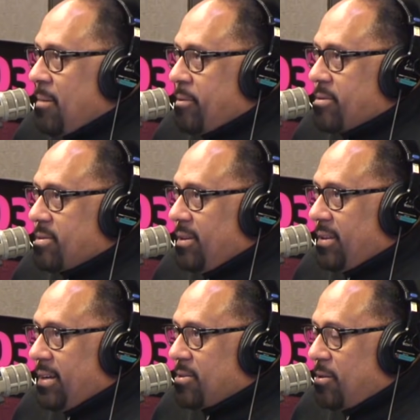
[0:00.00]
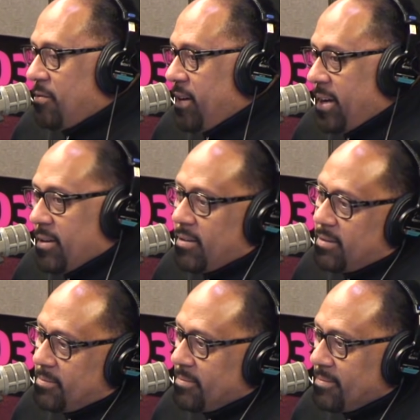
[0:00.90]
I personally think it's all fake.
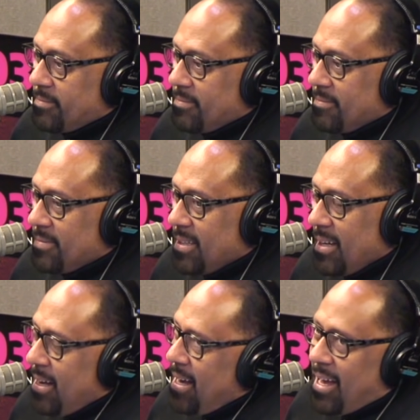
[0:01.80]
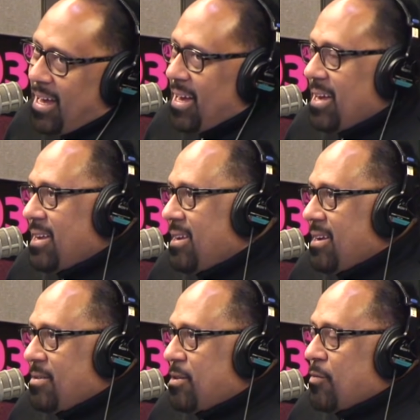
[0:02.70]
You think this is all for the
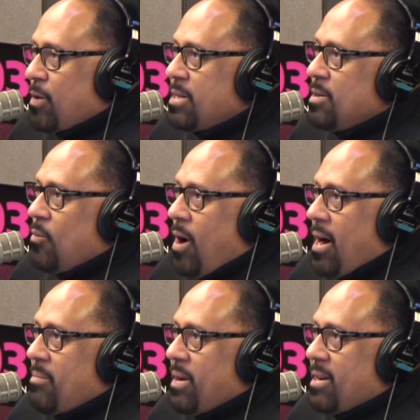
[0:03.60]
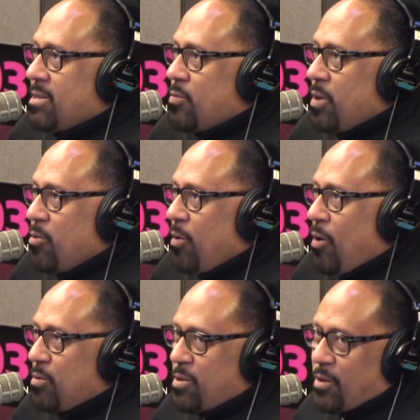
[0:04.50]
television show? The reason why, because when you
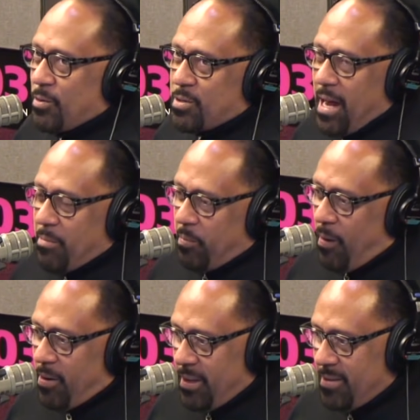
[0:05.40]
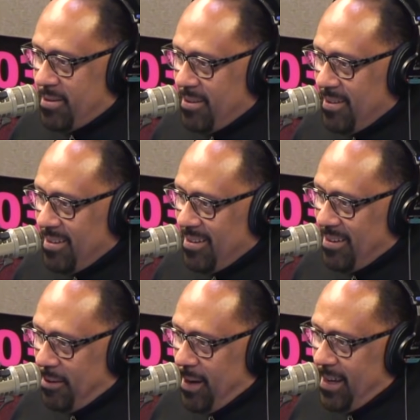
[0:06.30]
go to those type of parties, okay,
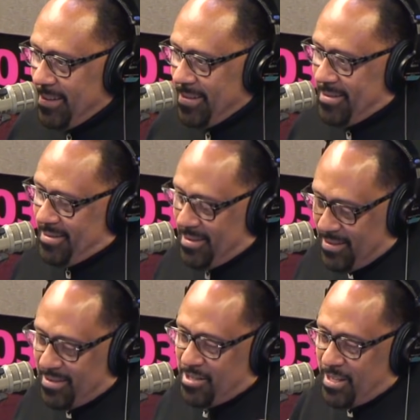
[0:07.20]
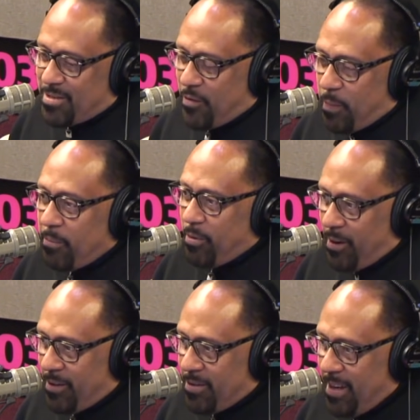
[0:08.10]
okay, this this is just for people to
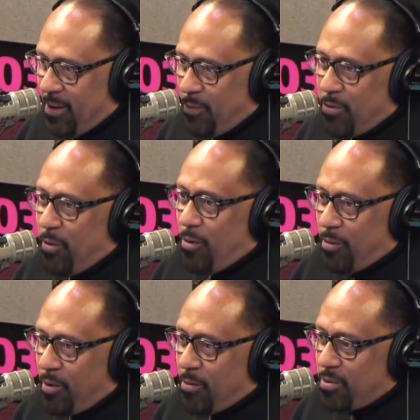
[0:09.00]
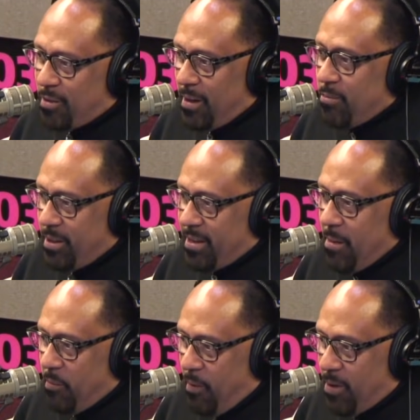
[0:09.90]
understand. When you go to those celebrity
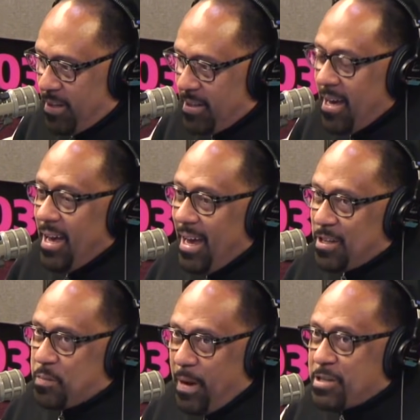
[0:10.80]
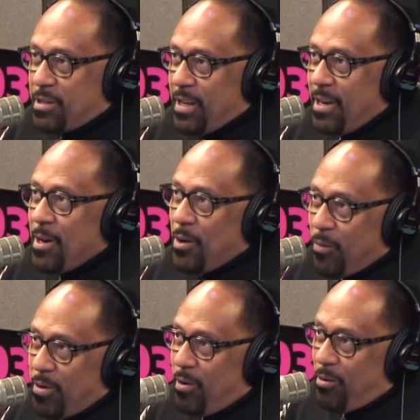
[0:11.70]
type of parties, especially
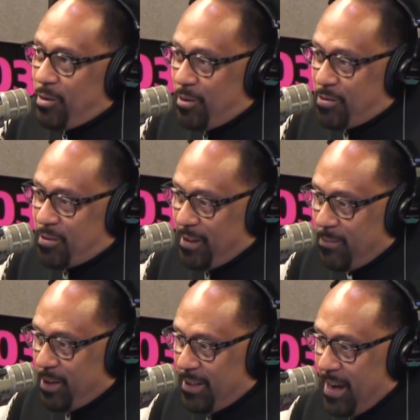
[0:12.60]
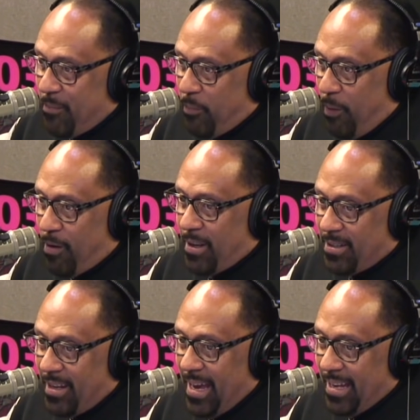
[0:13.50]
when you go to those celebrity type of
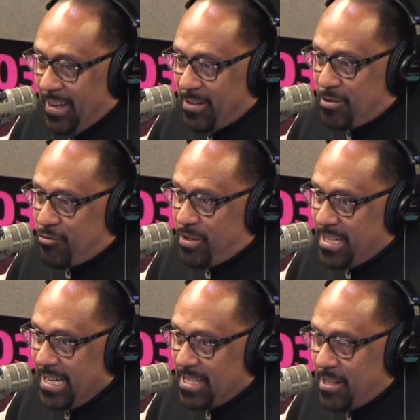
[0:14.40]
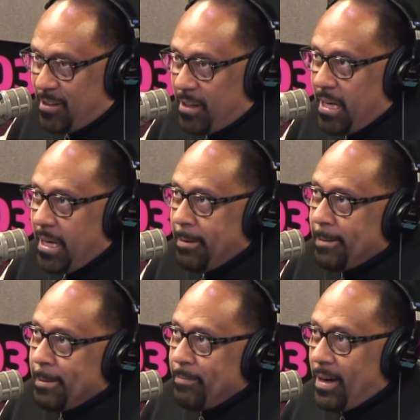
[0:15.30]
parties, and it's traditionally
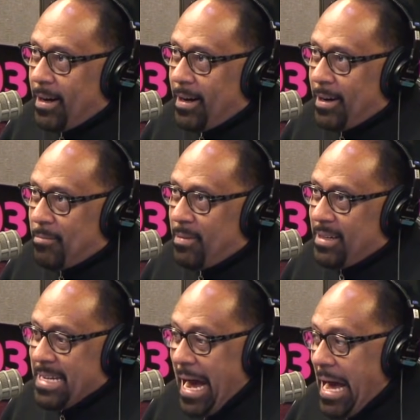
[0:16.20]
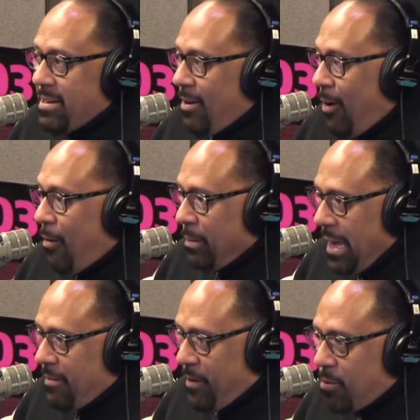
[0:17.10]
um, not all
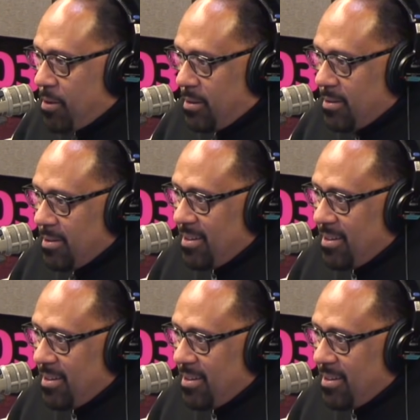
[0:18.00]
black folk.